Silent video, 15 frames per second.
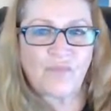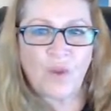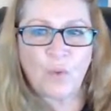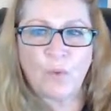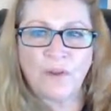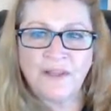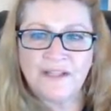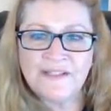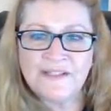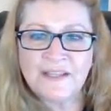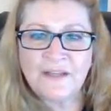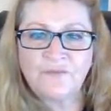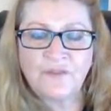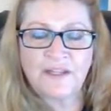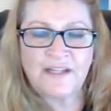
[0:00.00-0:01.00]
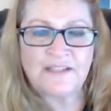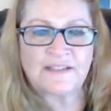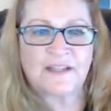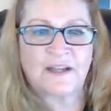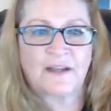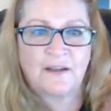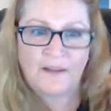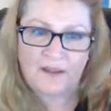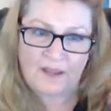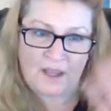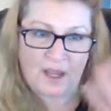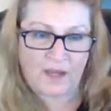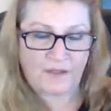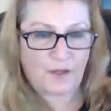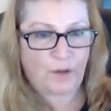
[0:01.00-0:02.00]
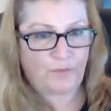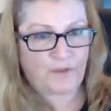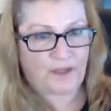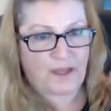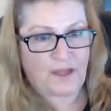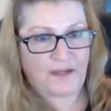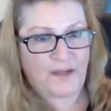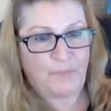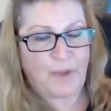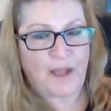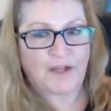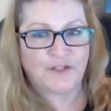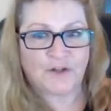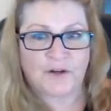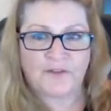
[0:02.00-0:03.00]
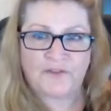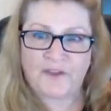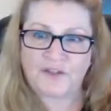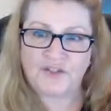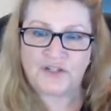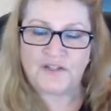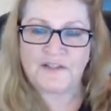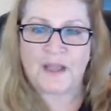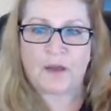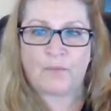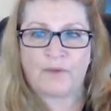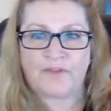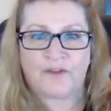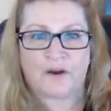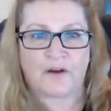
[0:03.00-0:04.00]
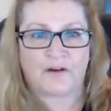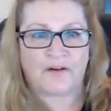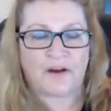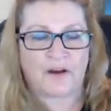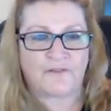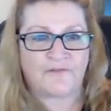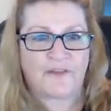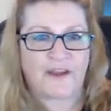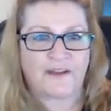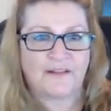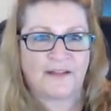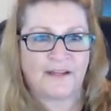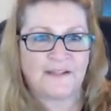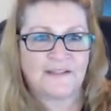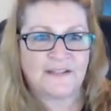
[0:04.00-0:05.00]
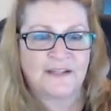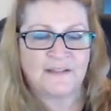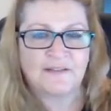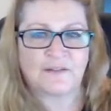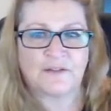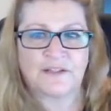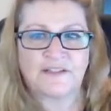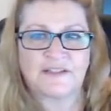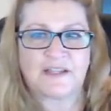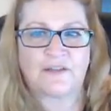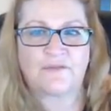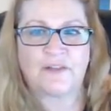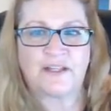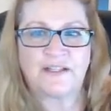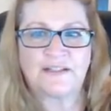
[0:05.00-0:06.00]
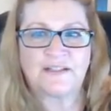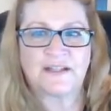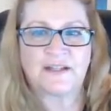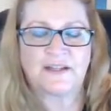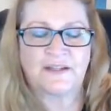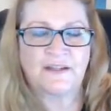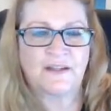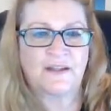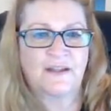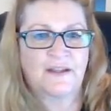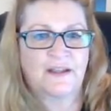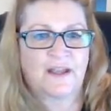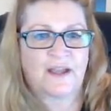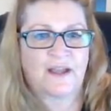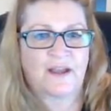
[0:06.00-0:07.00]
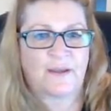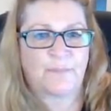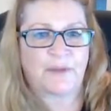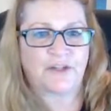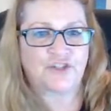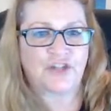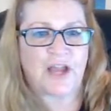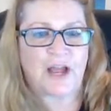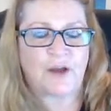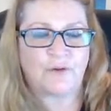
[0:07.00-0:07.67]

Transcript: Well, let's give Lisa. I know that Honey Badger, I think she's out with our fan Lisa. So let's give Lisa a shout.